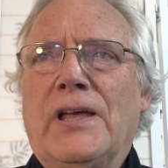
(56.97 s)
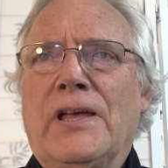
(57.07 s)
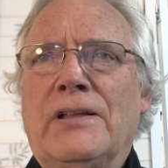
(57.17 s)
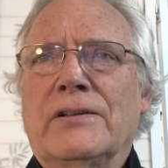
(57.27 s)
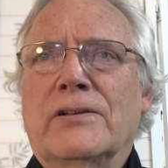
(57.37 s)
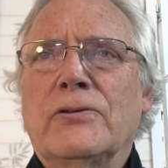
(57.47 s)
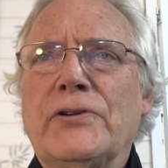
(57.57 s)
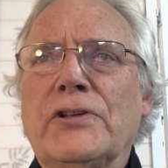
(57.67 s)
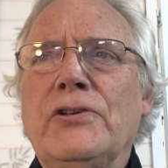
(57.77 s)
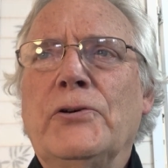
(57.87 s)

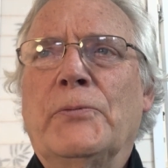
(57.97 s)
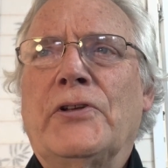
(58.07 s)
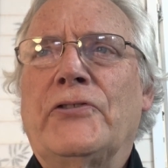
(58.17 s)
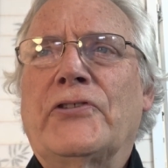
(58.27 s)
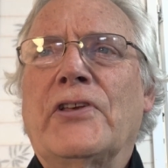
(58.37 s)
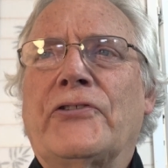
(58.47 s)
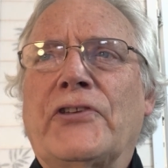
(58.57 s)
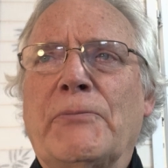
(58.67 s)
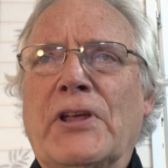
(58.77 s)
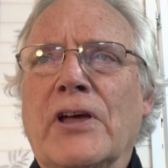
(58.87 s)
including humans, a
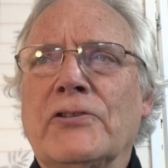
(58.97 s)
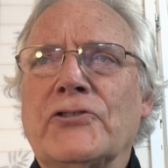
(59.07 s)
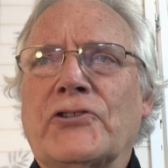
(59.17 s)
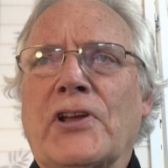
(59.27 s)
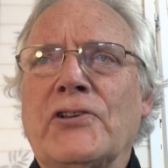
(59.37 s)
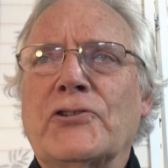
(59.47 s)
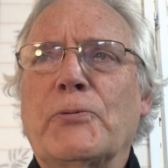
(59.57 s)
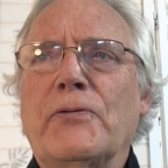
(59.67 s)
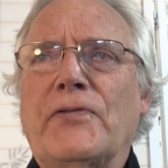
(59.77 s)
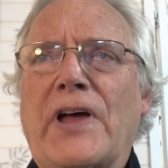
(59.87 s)
seeming
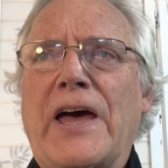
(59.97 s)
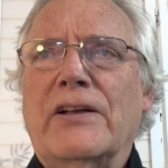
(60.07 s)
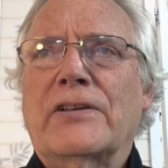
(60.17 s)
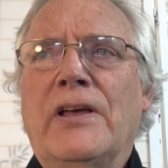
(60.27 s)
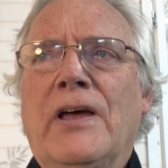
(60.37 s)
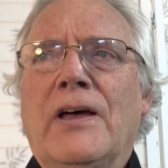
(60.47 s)
unchangeable fact